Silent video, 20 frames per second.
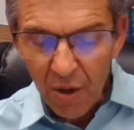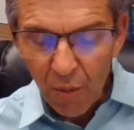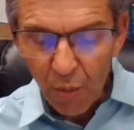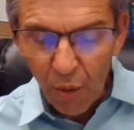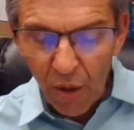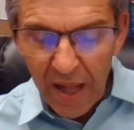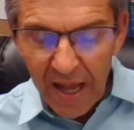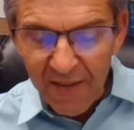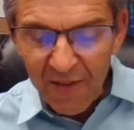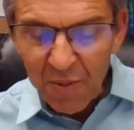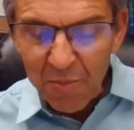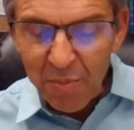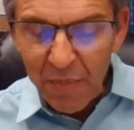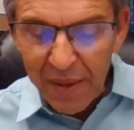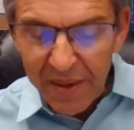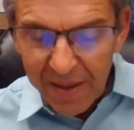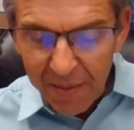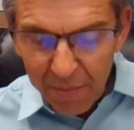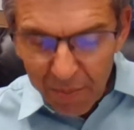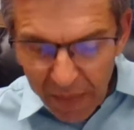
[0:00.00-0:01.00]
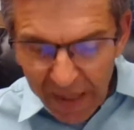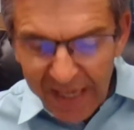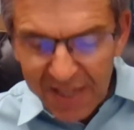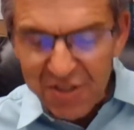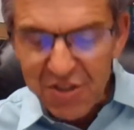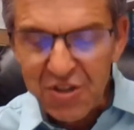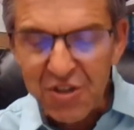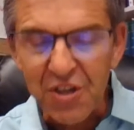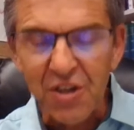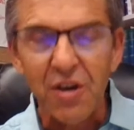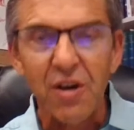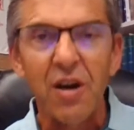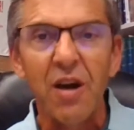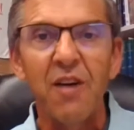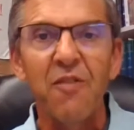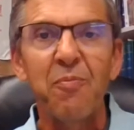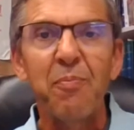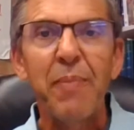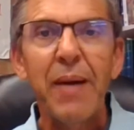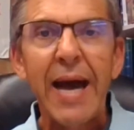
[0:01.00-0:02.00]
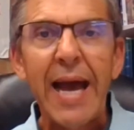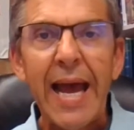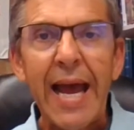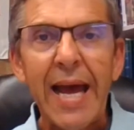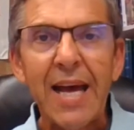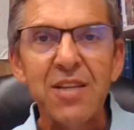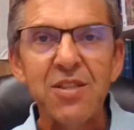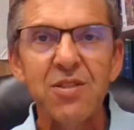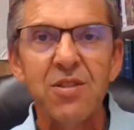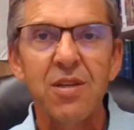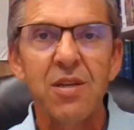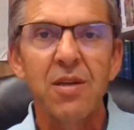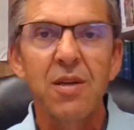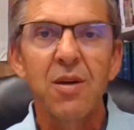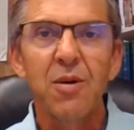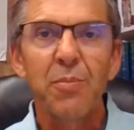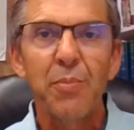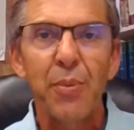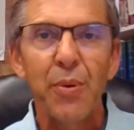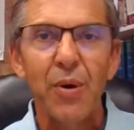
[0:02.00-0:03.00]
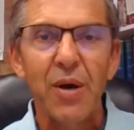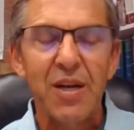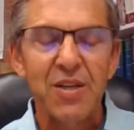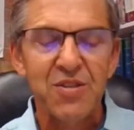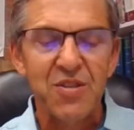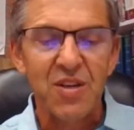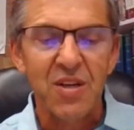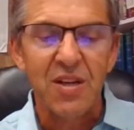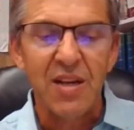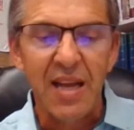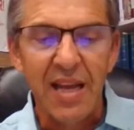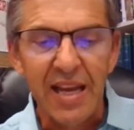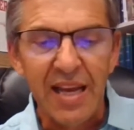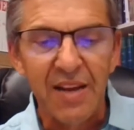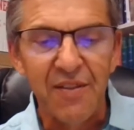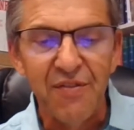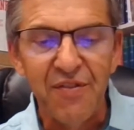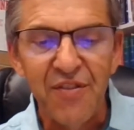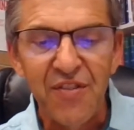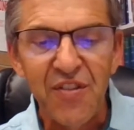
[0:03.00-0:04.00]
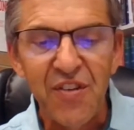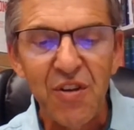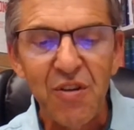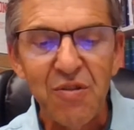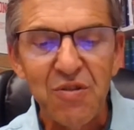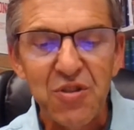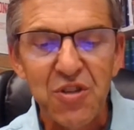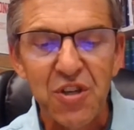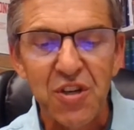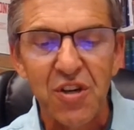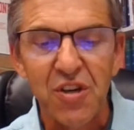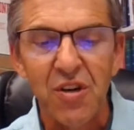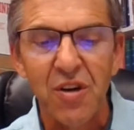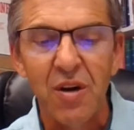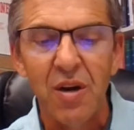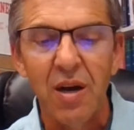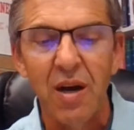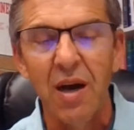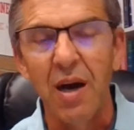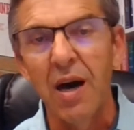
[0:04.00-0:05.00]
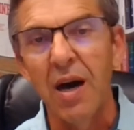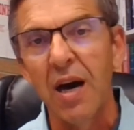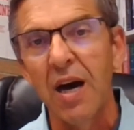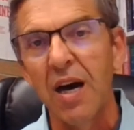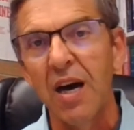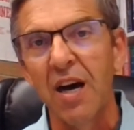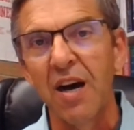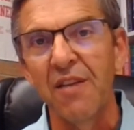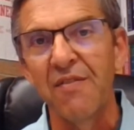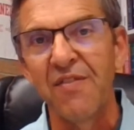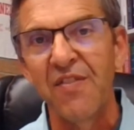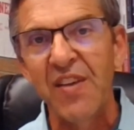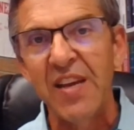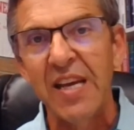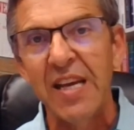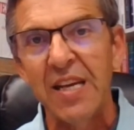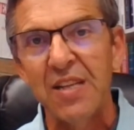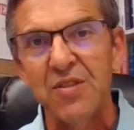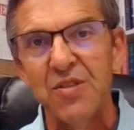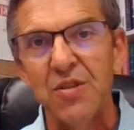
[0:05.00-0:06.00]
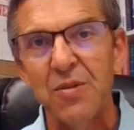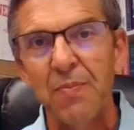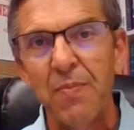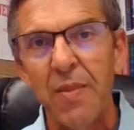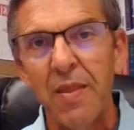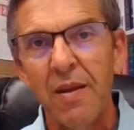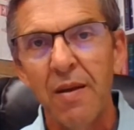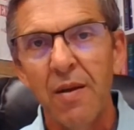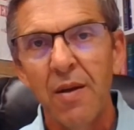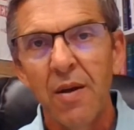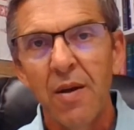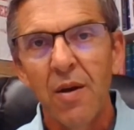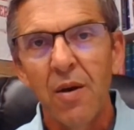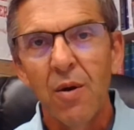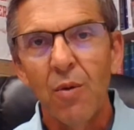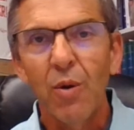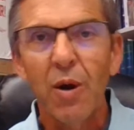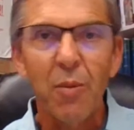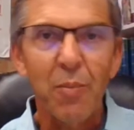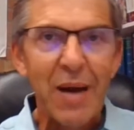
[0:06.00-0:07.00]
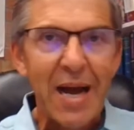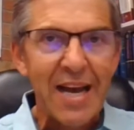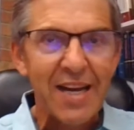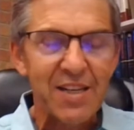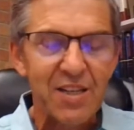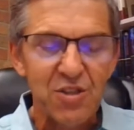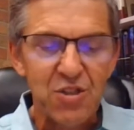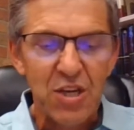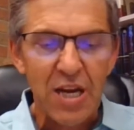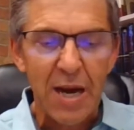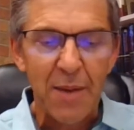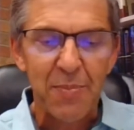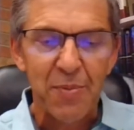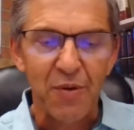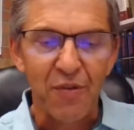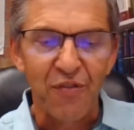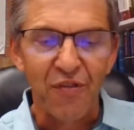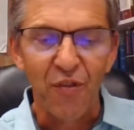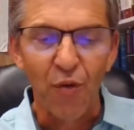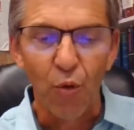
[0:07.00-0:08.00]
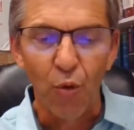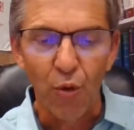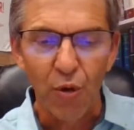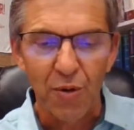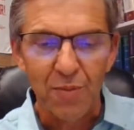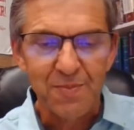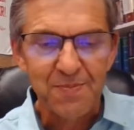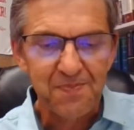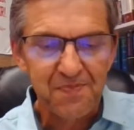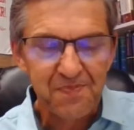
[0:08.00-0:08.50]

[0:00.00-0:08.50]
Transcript: will have a mixture of past, present, and future events. Well, back to chapter 4.